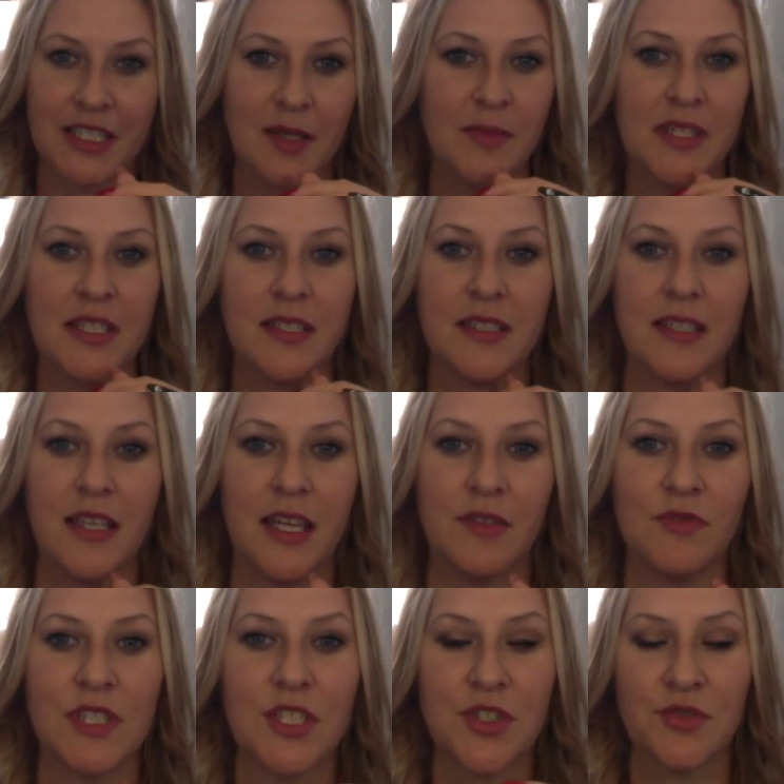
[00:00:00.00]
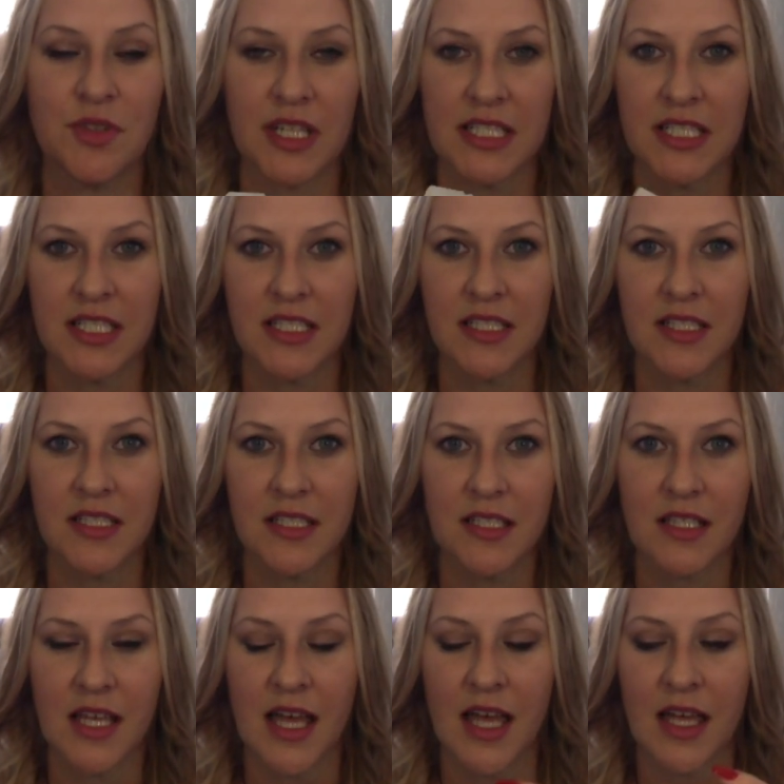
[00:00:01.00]
limited and restricted,
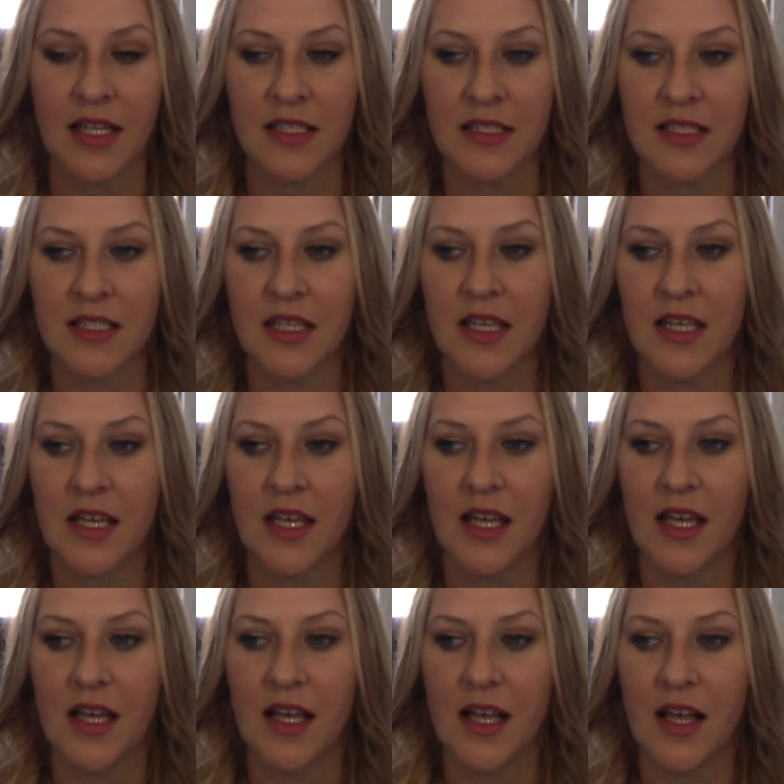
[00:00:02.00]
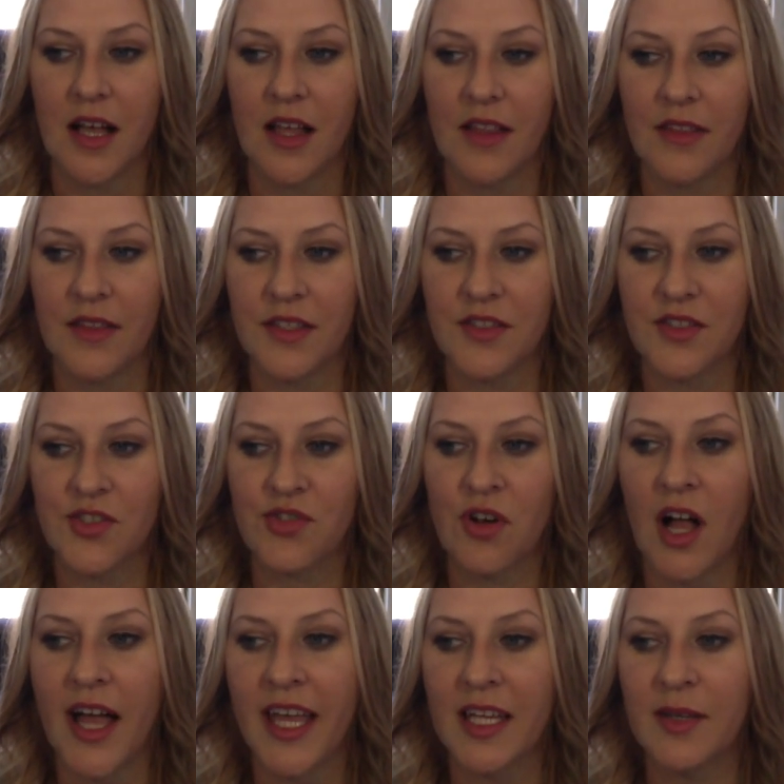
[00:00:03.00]
and this
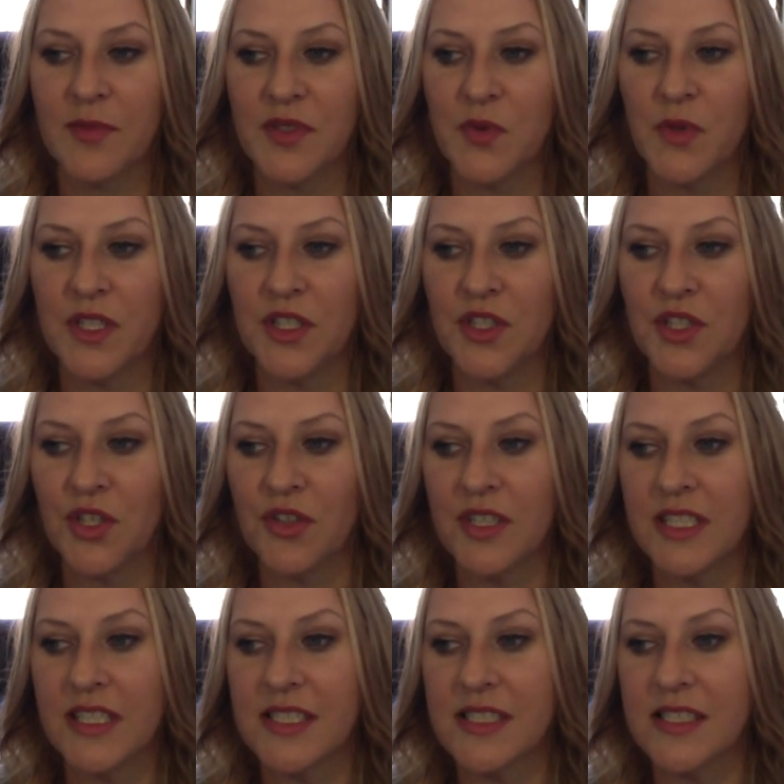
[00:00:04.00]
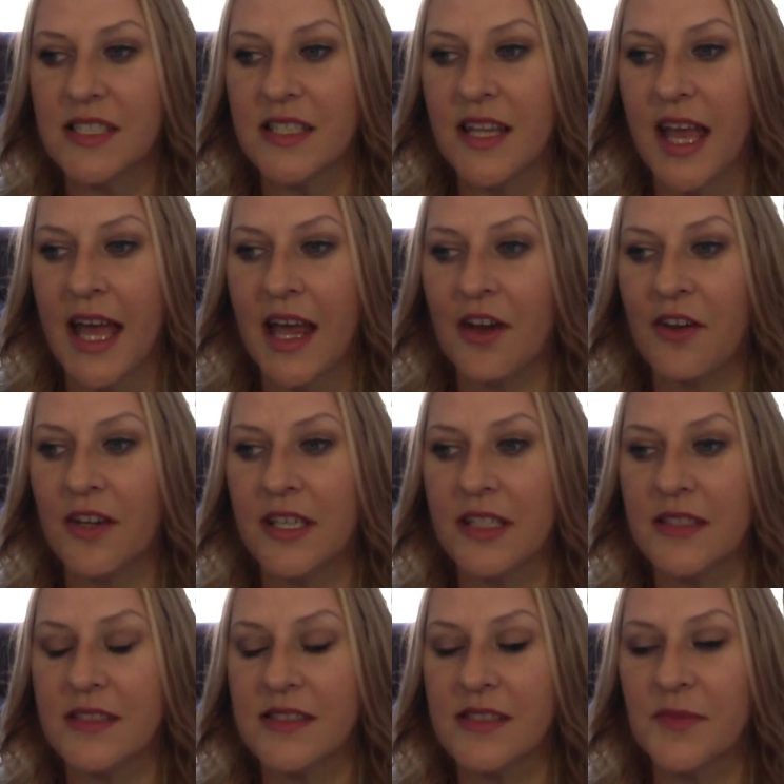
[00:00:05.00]
trine between Uranus and
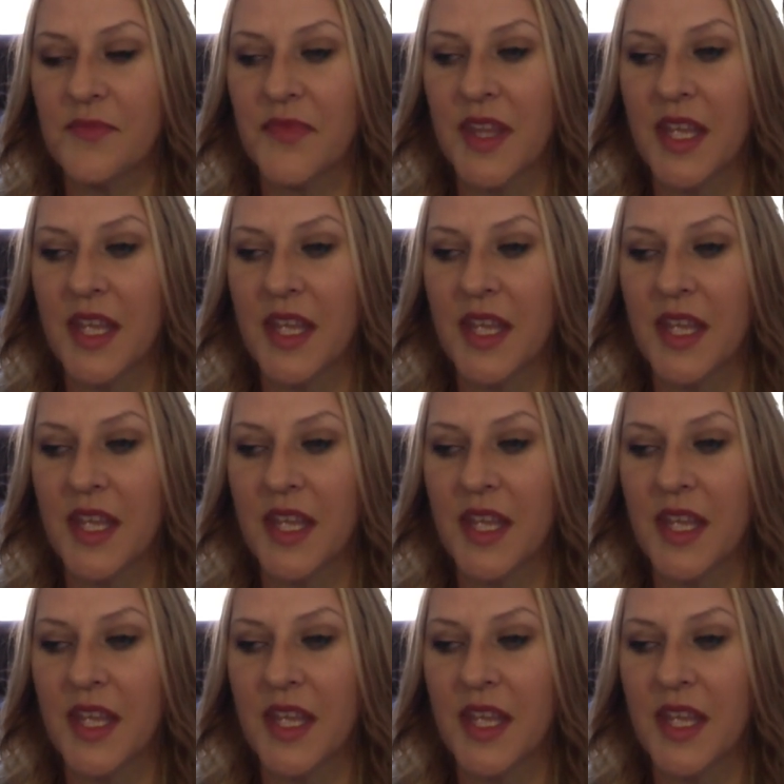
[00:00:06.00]
Aries